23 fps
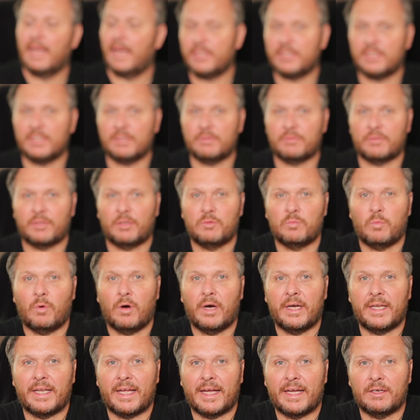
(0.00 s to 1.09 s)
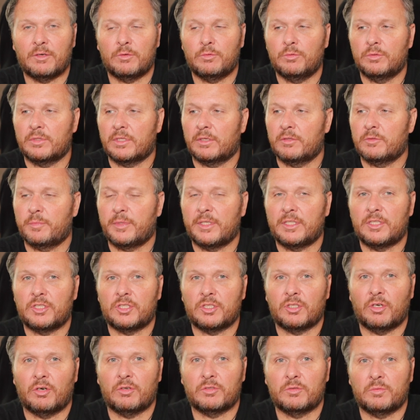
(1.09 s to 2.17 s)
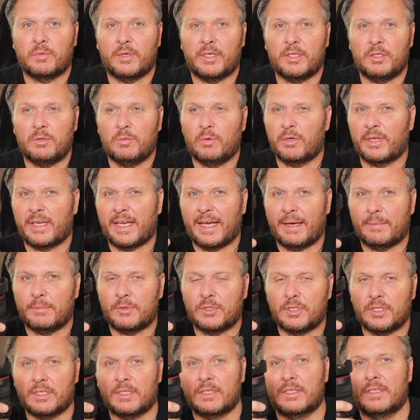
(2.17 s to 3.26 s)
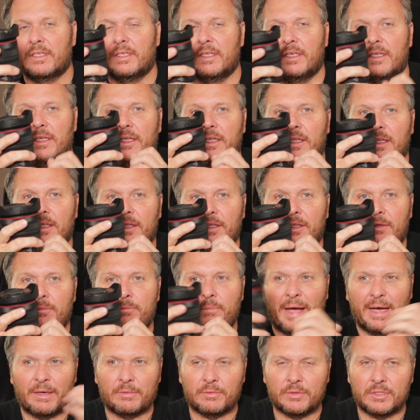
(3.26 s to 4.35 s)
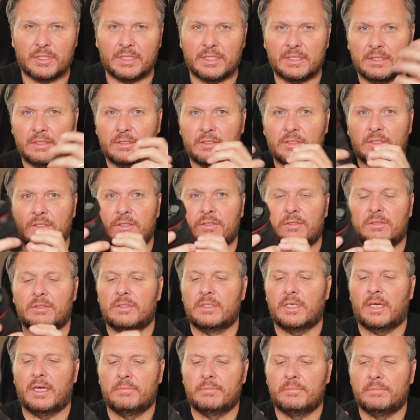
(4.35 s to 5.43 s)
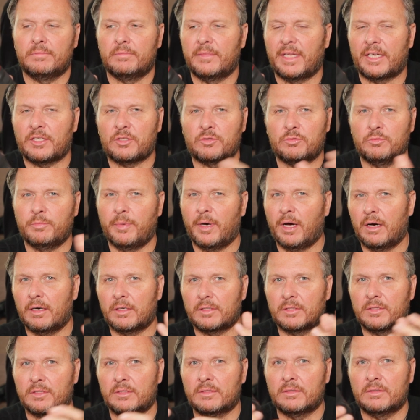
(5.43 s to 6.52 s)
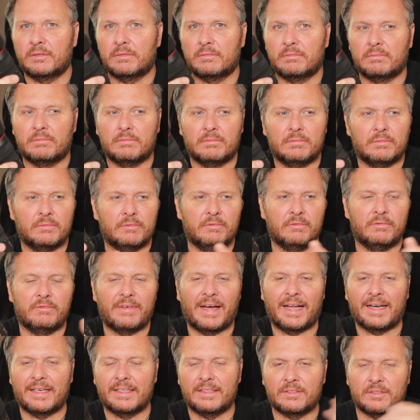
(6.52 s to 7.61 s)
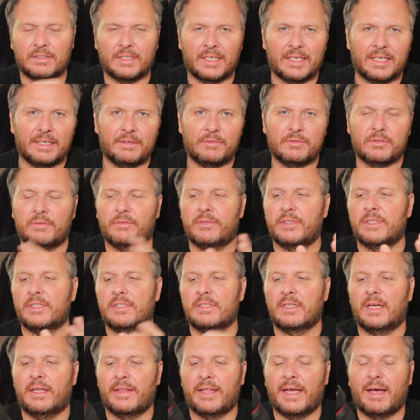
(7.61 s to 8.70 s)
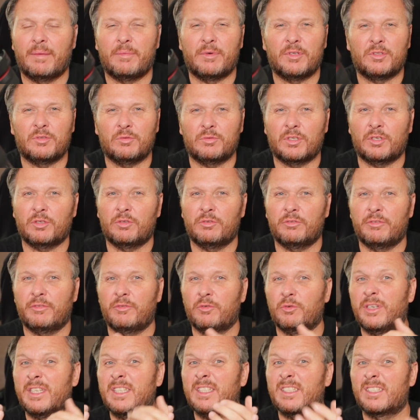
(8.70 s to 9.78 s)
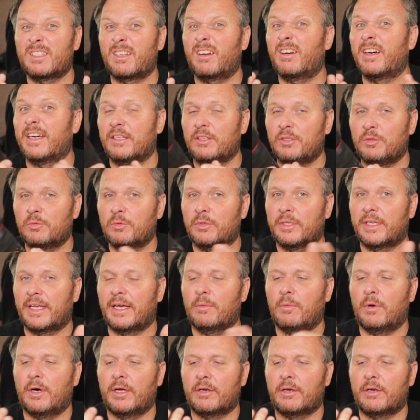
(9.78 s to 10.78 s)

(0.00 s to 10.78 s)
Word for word: This is for those wide angles, those big shots where you want to capture mountains and um, national parks and valleys and cliffs and things like that. But it's also good if you're inside and you want to get a